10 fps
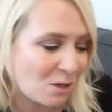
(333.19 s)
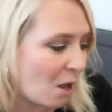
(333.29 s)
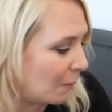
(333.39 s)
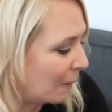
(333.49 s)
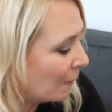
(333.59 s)

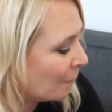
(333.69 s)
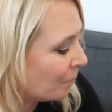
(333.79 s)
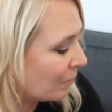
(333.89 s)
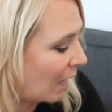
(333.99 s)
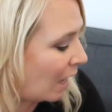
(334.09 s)
So
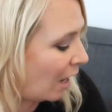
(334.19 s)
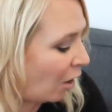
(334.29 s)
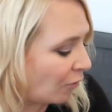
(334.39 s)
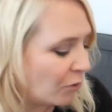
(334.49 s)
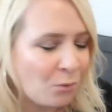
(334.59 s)
a
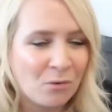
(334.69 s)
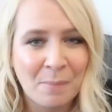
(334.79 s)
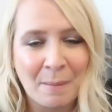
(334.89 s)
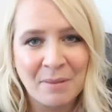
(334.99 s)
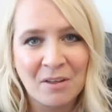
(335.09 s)
lot of you will
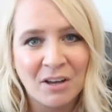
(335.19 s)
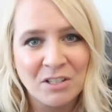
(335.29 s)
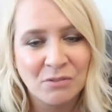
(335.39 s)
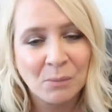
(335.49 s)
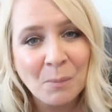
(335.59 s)
remember that I
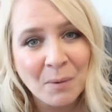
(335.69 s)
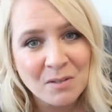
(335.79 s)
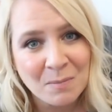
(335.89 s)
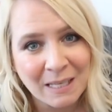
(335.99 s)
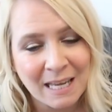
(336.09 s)
do reward
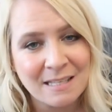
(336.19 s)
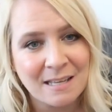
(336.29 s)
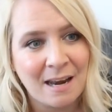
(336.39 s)
box with my kids.